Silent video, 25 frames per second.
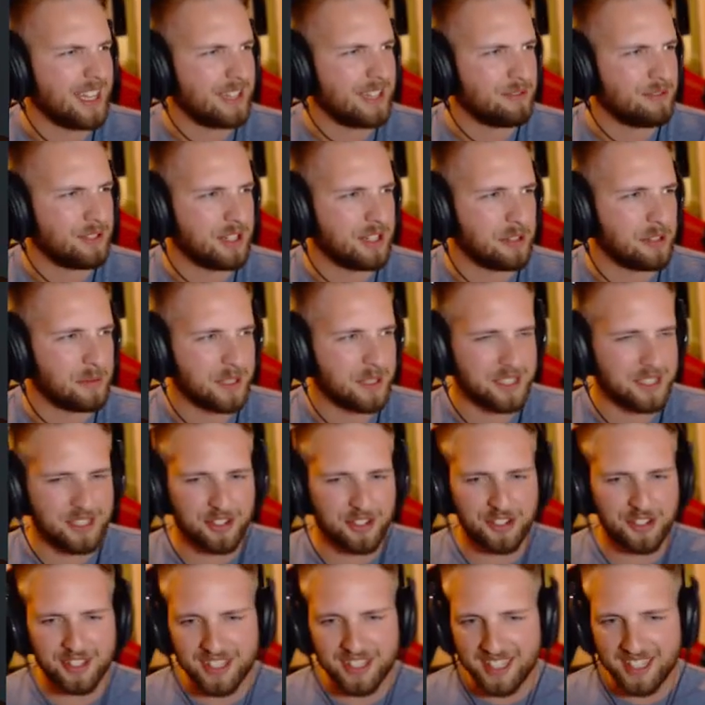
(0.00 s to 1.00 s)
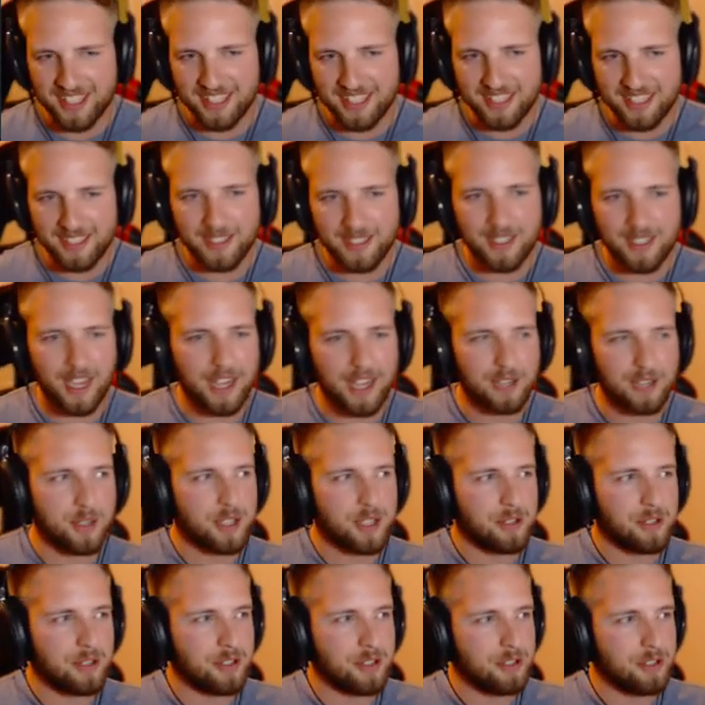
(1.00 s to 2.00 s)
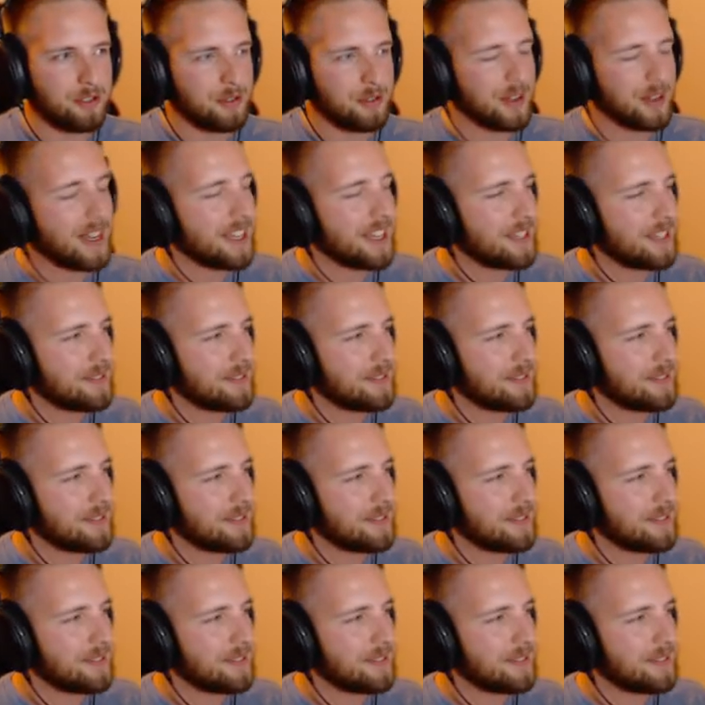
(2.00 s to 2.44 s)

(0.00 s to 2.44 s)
everybody's starting, that's kind of what you do, right?